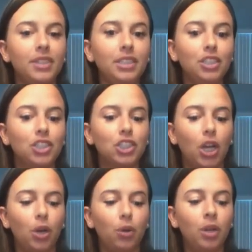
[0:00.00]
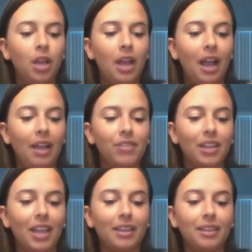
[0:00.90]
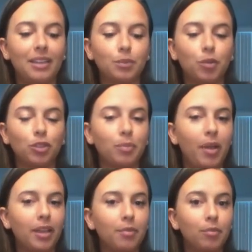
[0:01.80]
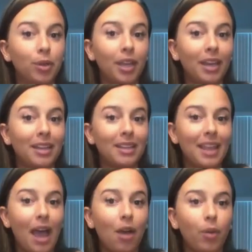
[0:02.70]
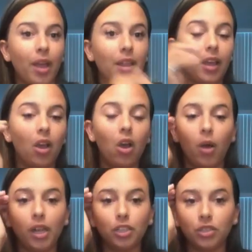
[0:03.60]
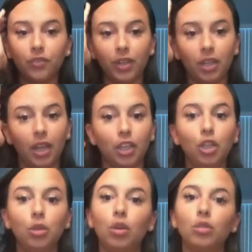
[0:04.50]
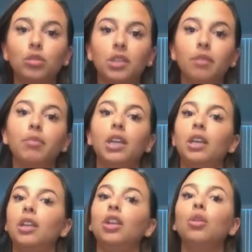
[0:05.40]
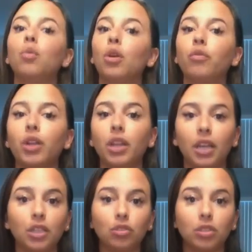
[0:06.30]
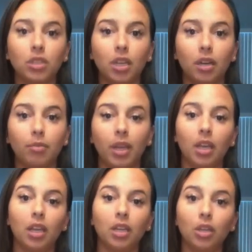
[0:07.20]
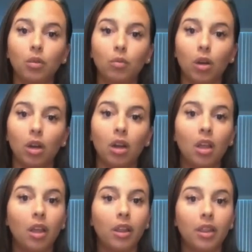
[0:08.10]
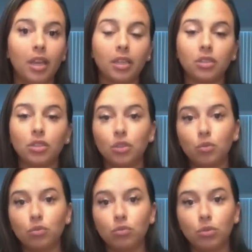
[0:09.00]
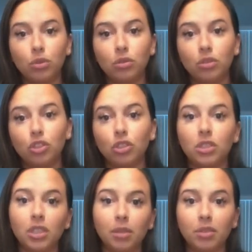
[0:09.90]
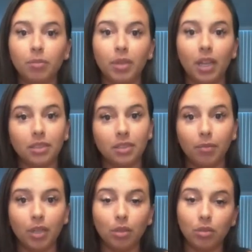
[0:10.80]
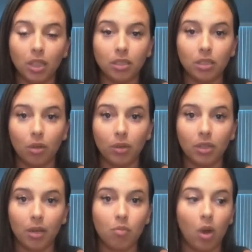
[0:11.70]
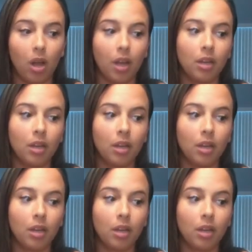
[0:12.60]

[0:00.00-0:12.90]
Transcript: so, I feel like this person might communicate in that way like, "Oh, I just feel like you ghosted me and you weren't really interested in me and you were this, you just seem to me like somebody who doesn't know what they want."